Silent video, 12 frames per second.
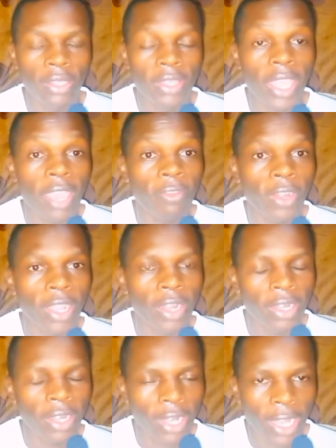the
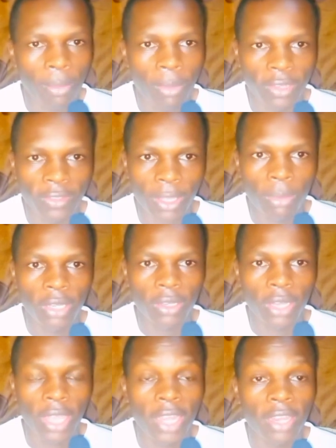African Climate
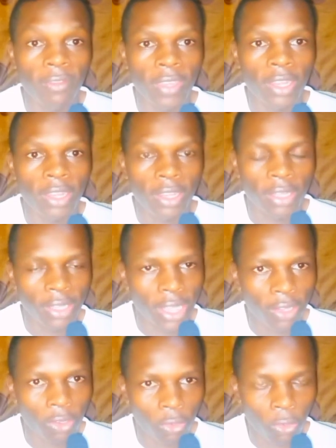Summit, an event
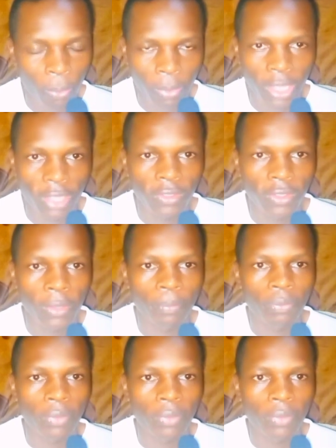that took place